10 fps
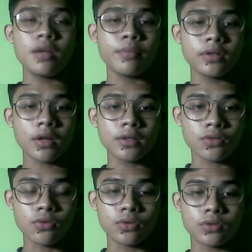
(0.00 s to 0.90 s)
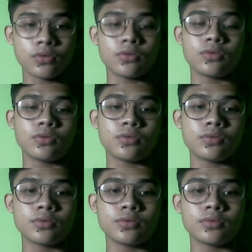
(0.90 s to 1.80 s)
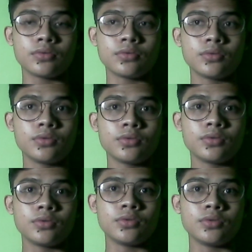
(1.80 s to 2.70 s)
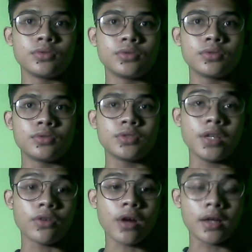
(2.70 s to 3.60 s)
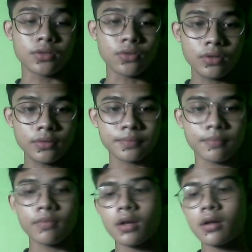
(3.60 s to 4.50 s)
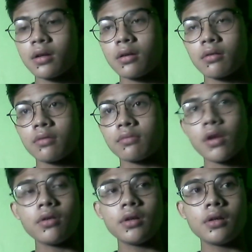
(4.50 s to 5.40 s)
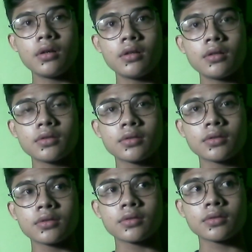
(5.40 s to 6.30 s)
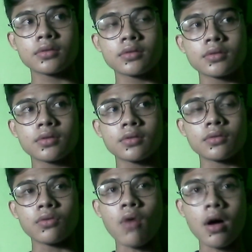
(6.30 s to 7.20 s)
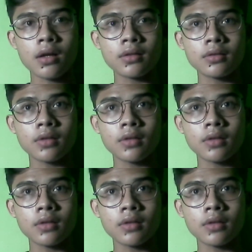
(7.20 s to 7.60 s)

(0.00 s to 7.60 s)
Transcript: senior high school, there is the one that after we done that, there's one that called